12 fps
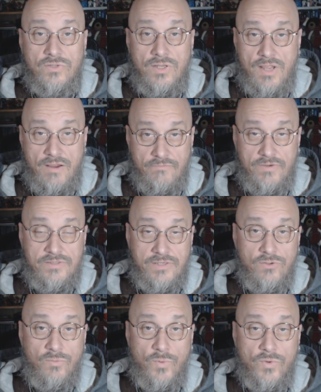that every
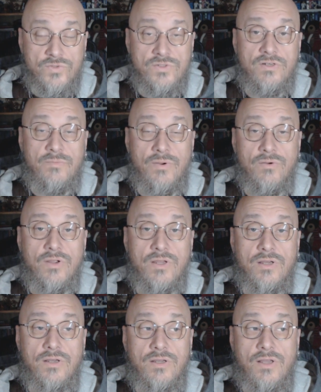single person in
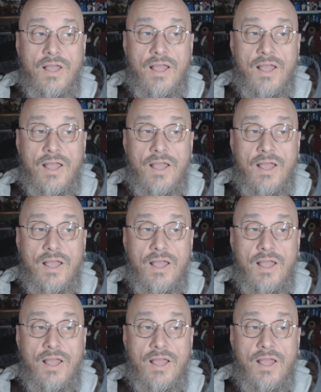America